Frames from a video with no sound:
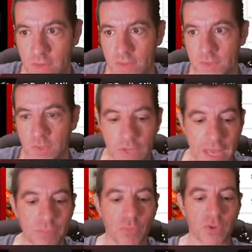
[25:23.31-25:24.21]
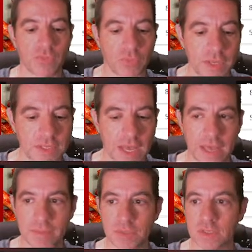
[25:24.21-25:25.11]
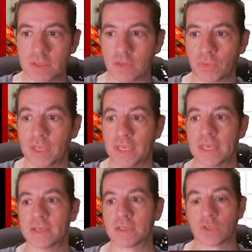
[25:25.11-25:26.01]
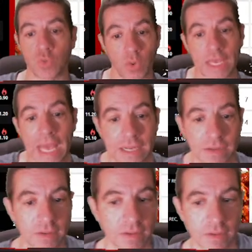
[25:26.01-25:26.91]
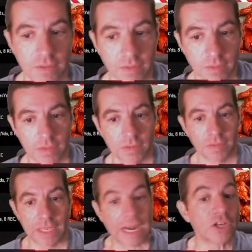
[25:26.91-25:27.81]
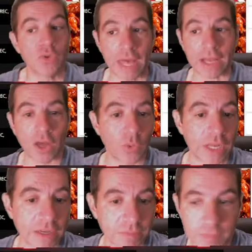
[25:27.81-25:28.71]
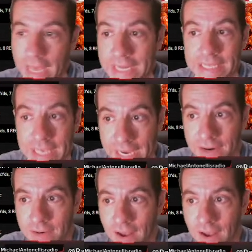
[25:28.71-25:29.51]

So 9.3 times 3 is 28. And I knew that going in. I didn't care.